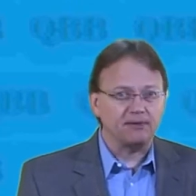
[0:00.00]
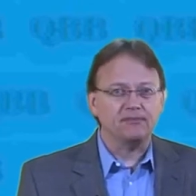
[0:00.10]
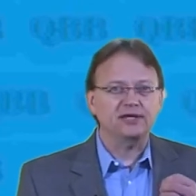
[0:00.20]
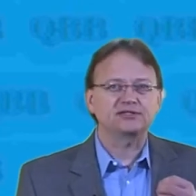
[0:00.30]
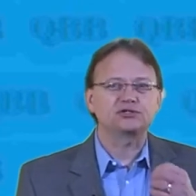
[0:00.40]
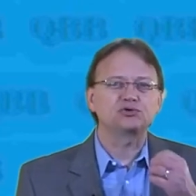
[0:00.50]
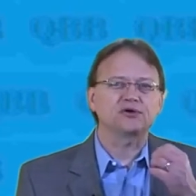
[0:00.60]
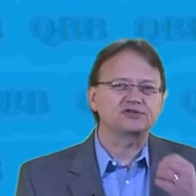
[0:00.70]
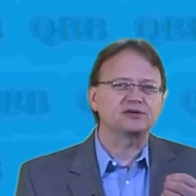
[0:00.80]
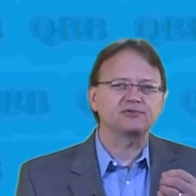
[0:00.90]
It means that you
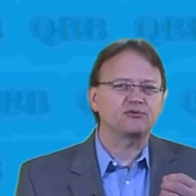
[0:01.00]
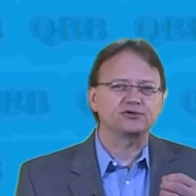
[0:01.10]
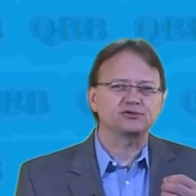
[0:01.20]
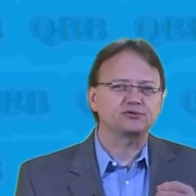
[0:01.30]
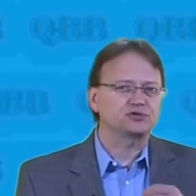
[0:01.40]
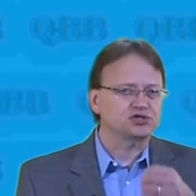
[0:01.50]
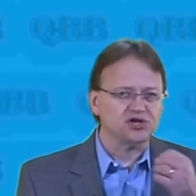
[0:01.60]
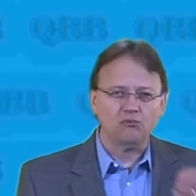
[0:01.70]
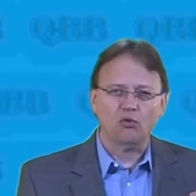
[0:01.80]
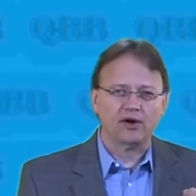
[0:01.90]
have simply registered
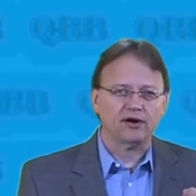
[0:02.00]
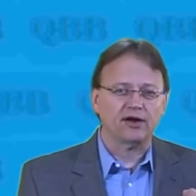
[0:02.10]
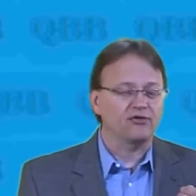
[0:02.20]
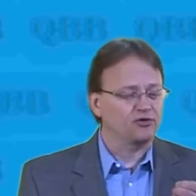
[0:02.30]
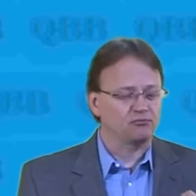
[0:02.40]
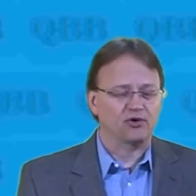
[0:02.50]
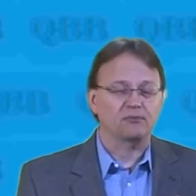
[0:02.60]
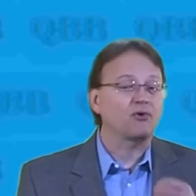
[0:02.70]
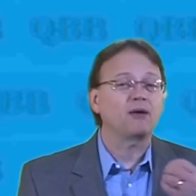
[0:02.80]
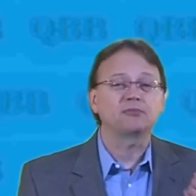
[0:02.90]
somewhere in their
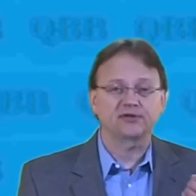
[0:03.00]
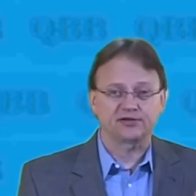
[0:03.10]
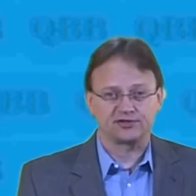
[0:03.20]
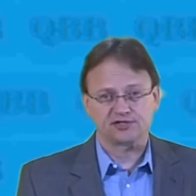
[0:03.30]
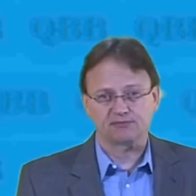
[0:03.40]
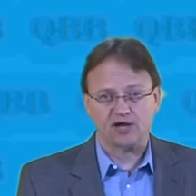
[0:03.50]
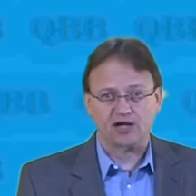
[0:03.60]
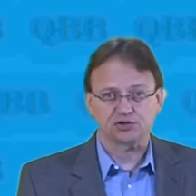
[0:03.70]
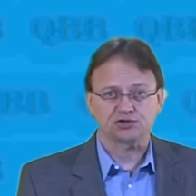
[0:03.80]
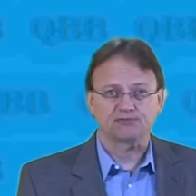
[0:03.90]
brain, probably in the
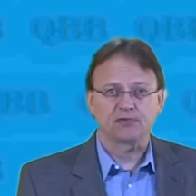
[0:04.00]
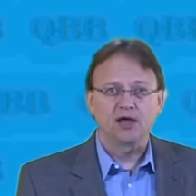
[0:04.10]
subconscious.